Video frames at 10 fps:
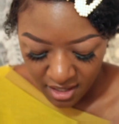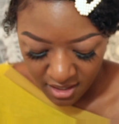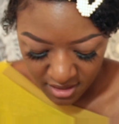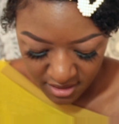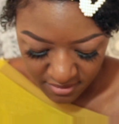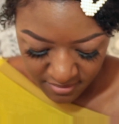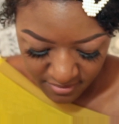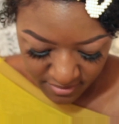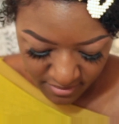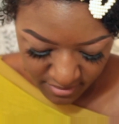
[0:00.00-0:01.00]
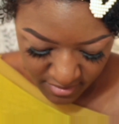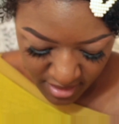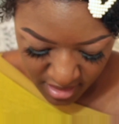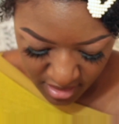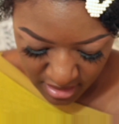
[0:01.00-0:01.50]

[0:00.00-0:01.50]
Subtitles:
Like this